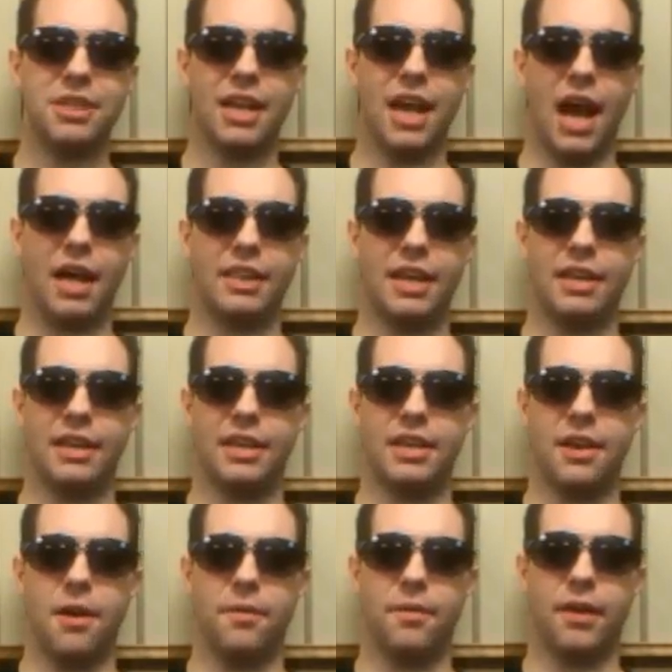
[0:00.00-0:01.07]
a guy that
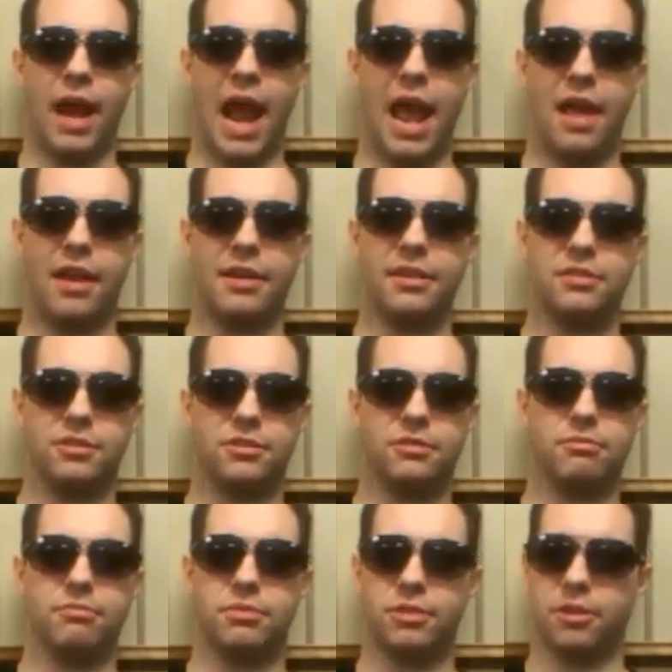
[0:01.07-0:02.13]
you know had
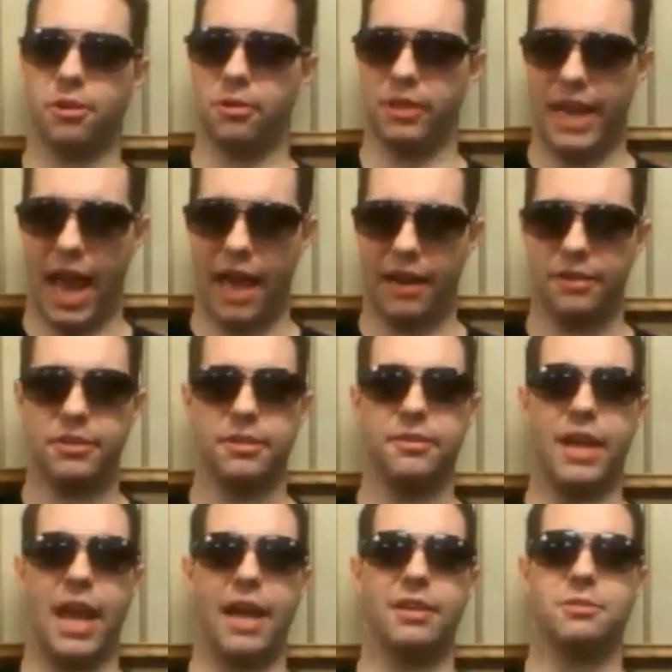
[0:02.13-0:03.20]
his surly
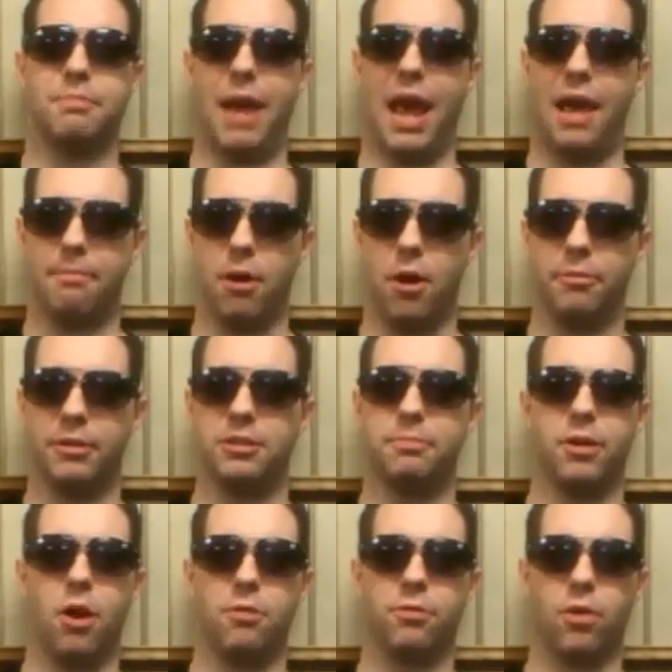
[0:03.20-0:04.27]
attitude, had his bad moments,
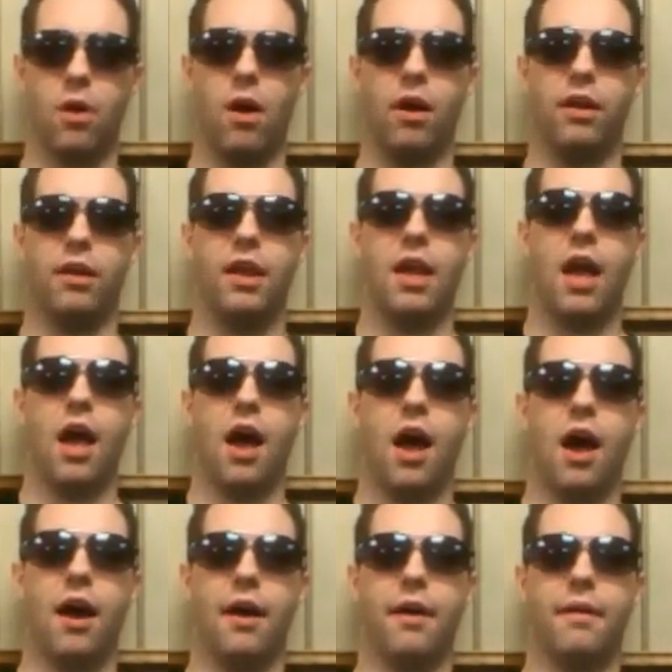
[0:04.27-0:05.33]
but overall
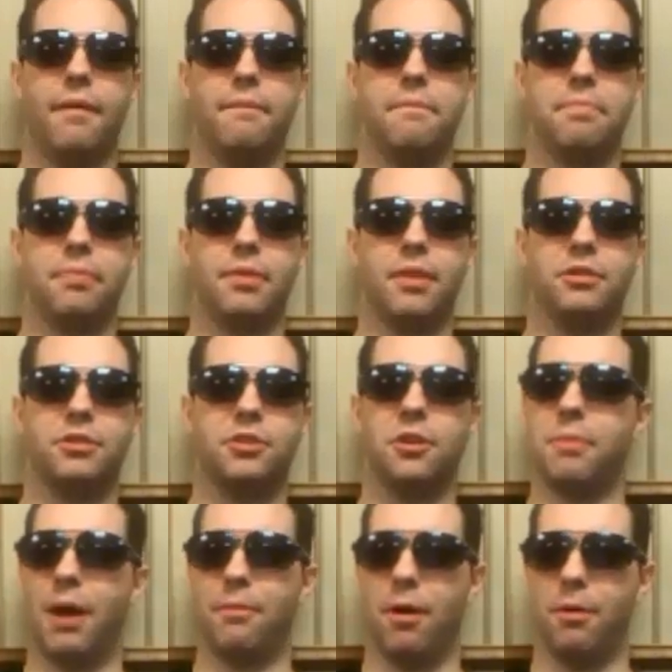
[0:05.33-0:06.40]
um,
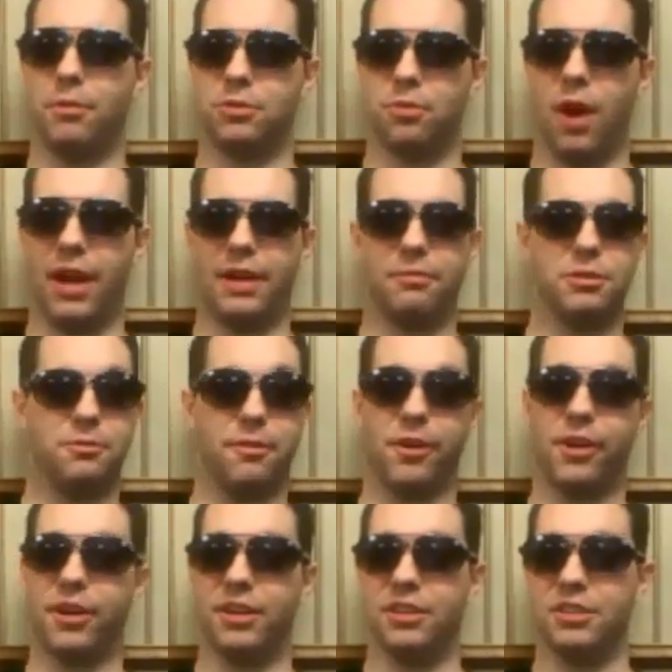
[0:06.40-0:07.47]
stood by what was right and was
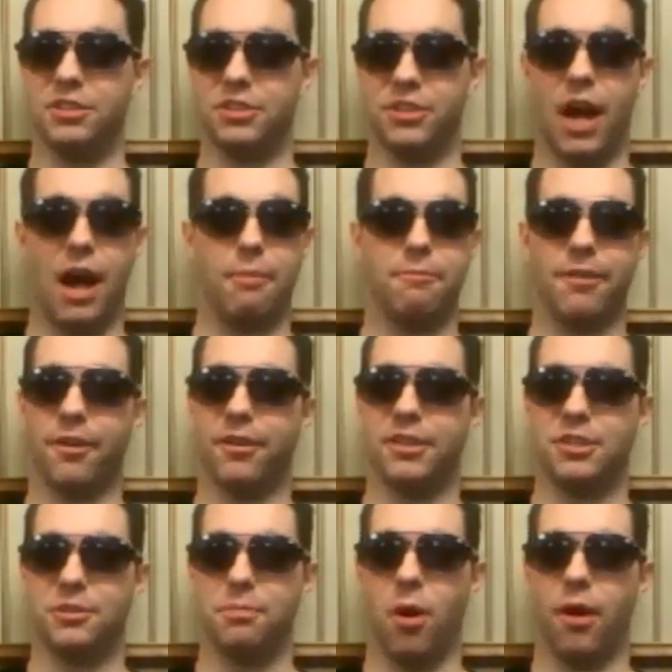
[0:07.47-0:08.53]
very good at his job, very
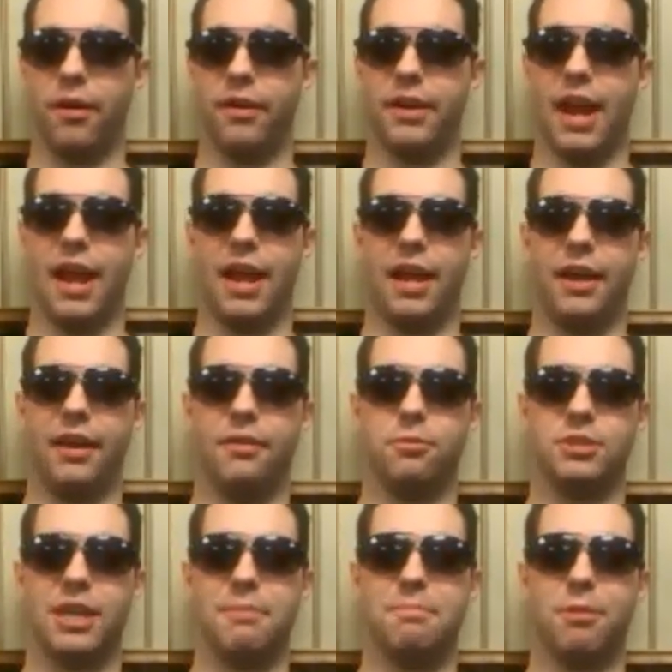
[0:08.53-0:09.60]
smart, and
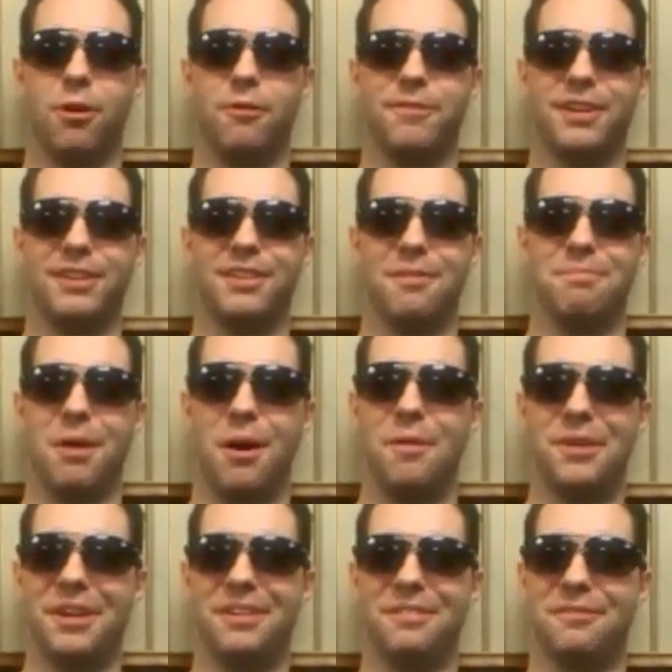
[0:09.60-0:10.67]
was a perfect
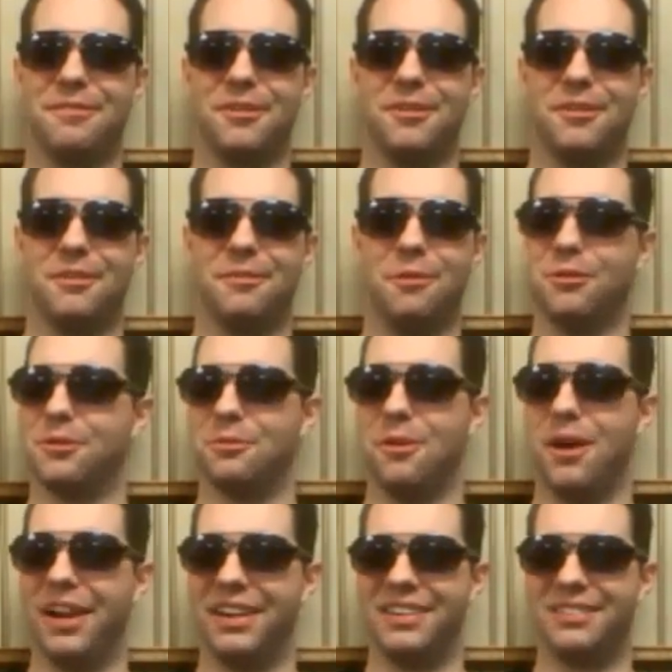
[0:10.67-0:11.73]
opponent for Walter
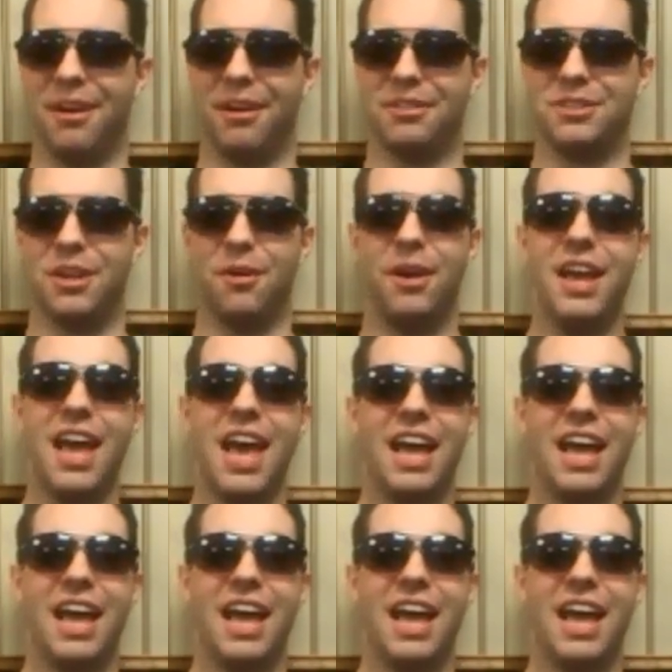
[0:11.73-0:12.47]
White throughout the show.